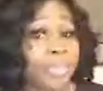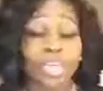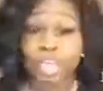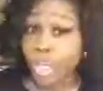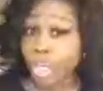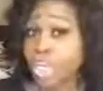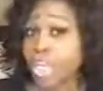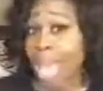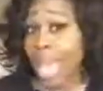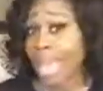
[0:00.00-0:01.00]
Good
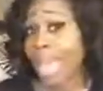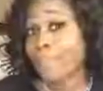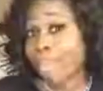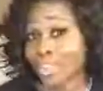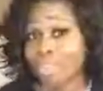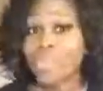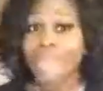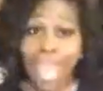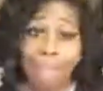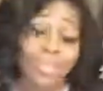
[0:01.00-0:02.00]
nah make you
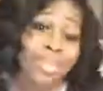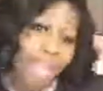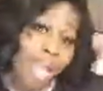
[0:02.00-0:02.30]
happy.